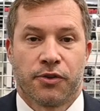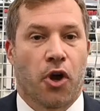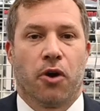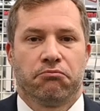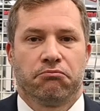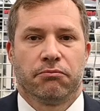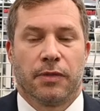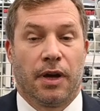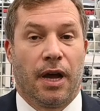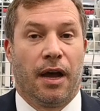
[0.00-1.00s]
So.
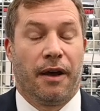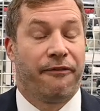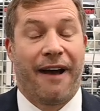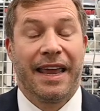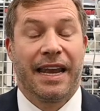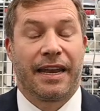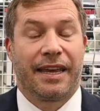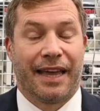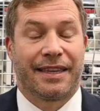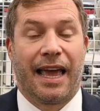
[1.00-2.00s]
Uh,
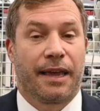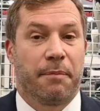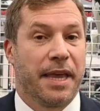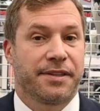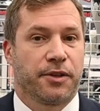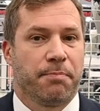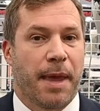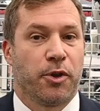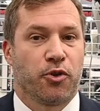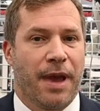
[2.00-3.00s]
finally, I'd like
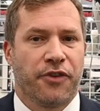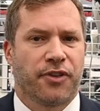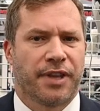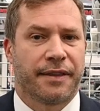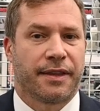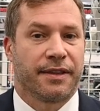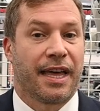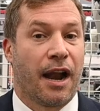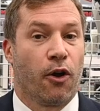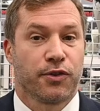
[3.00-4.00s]
maybe to mention that uh,
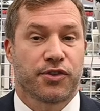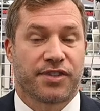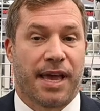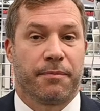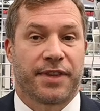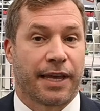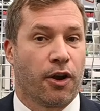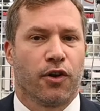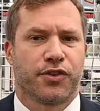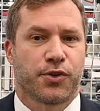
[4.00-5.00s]
there are also some
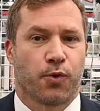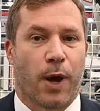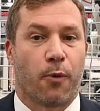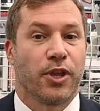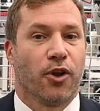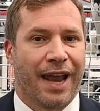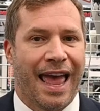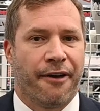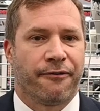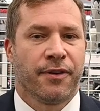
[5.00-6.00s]
technologies where we don't
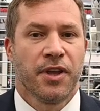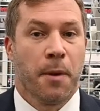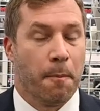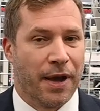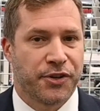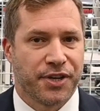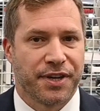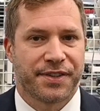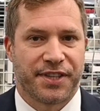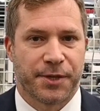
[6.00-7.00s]
have
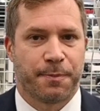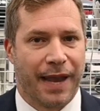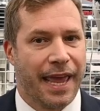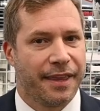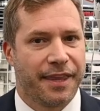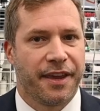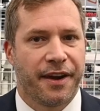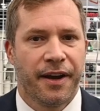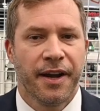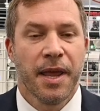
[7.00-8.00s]
machines displayed
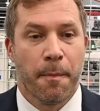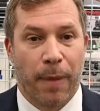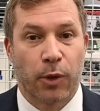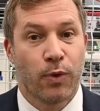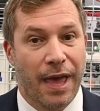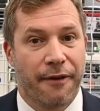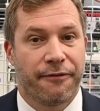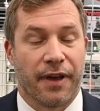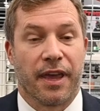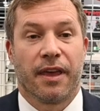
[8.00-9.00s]
here, but we have
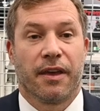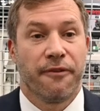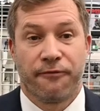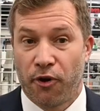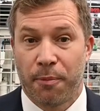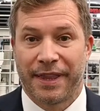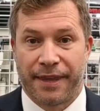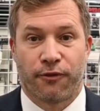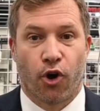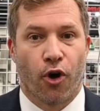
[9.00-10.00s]
uh,
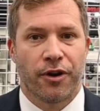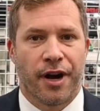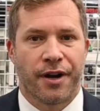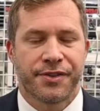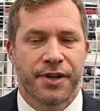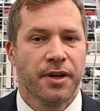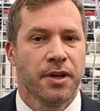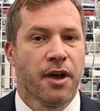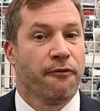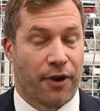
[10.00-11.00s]
informative corners, uh,
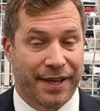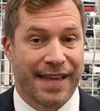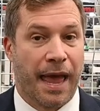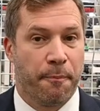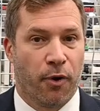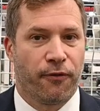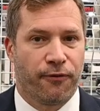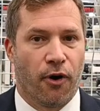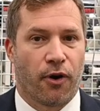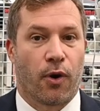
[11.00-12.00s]
for example,
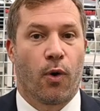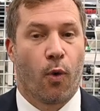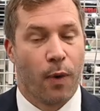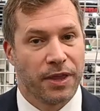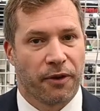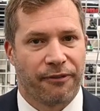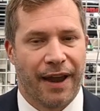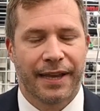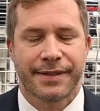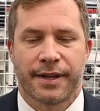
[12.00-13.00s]
for
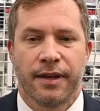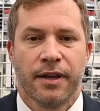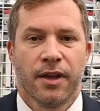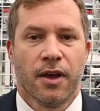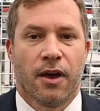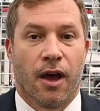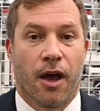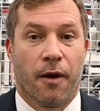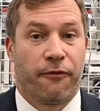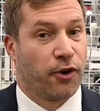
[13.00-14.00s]
Windowflex,
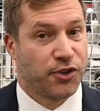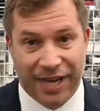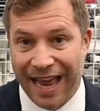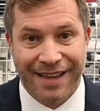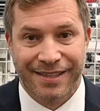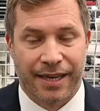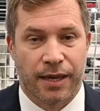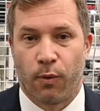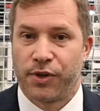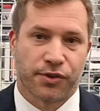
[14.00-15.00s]
uh, for
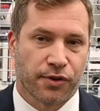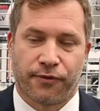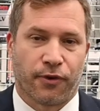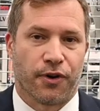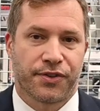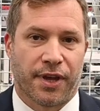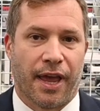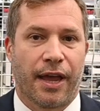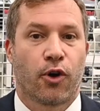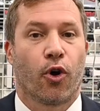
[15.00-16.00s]
Celaski, which is of course uh,
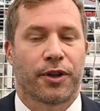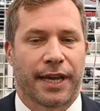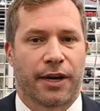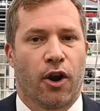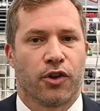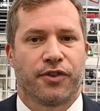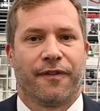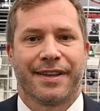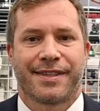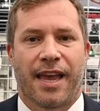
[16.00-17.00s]
a core technology of
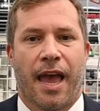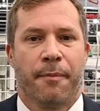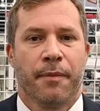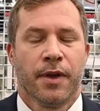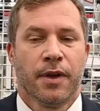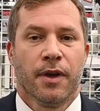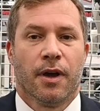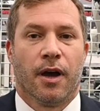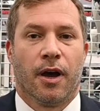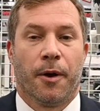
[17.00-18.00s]
S C M, um,
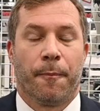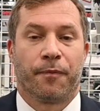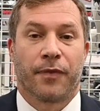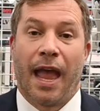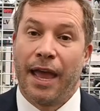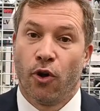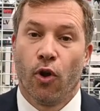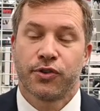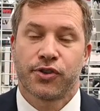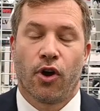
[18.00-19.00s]
and
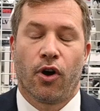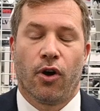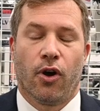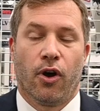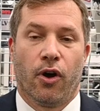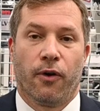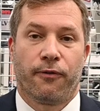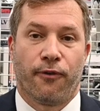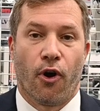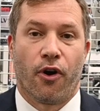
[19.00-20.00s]
also uh,
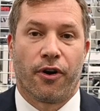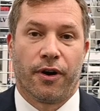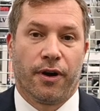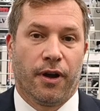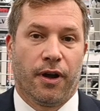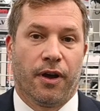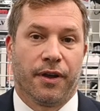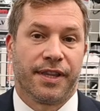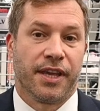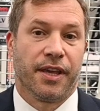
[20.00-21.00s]
for uh,
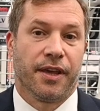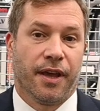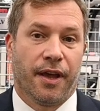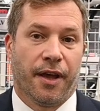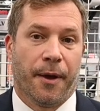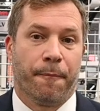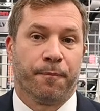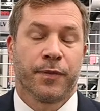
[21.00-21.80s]
the um,